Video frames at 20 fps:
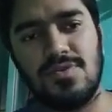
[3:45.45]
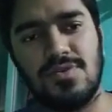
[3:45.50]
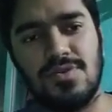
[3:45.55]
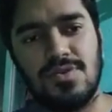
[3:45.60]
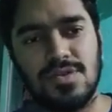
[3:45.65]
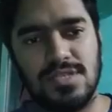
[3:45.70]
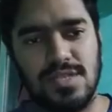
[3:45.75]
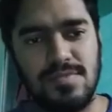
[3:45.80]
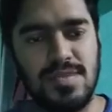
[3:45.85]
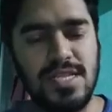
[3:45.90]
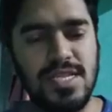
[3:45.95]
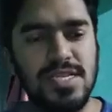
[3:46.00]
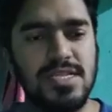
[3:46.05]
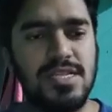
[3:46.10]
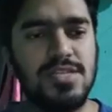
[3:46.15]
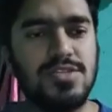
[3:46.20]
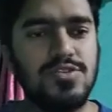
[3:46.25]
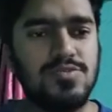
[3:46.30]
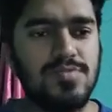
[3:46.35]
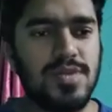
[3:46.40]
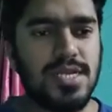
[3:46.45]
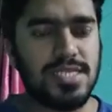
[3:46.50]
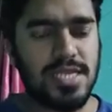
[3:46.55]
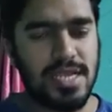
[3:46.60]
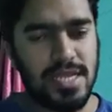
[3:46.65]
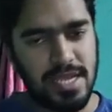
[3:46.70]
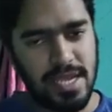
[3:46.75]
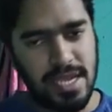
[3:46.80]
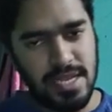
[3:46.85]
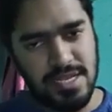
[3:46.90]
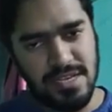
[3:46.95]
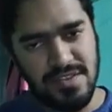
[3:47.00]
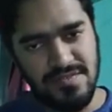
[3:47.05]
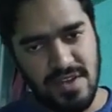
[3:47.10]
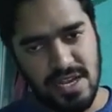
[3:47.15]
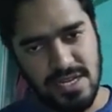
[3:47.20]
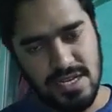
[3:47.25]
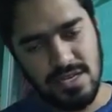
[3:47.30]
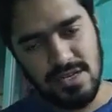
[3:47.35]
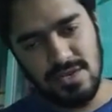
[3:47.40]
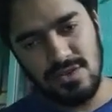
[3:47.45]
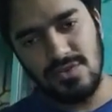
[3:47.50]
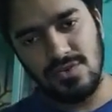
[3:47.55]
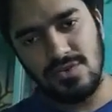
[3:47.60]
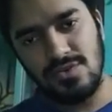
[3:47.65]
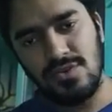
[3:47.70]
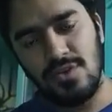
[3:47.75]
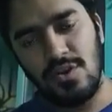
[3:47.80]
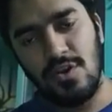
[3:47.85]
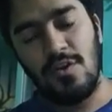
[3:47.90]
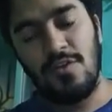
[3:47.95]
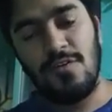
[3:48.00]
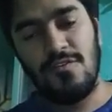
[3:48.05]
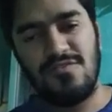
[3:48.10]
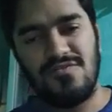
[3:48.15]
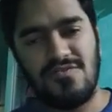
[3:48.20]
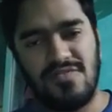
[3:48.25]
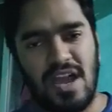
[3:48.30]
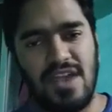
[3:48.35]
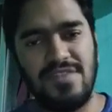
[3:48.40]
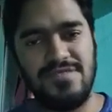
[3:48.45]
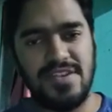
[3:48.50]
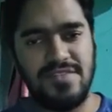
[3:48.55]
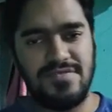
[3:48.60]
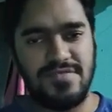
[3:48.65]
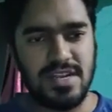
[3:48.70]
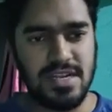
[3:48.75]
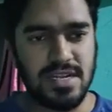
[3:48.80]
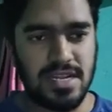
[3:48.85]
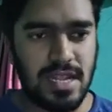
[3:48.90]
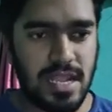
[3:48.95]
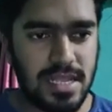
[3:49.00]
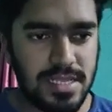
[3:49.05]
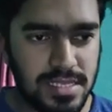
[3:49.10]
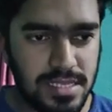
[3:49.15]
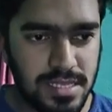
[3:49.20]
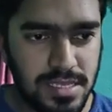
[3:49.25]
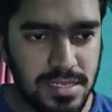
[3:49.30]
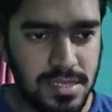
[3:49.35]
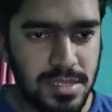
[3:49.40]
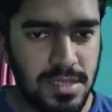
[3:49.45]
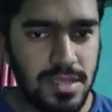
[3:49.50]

or the malignant tumors are again divided into 5 different classes